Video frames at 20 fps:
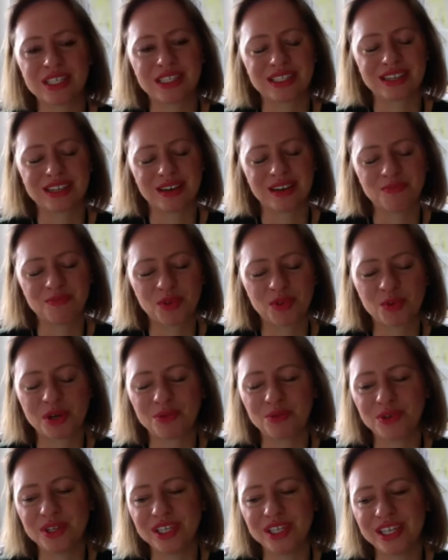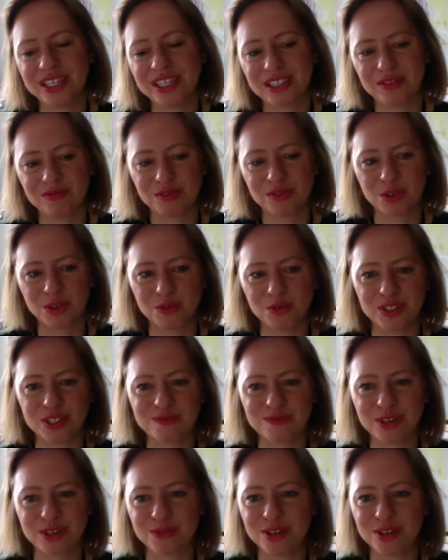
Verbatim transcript: um, where we get involved is very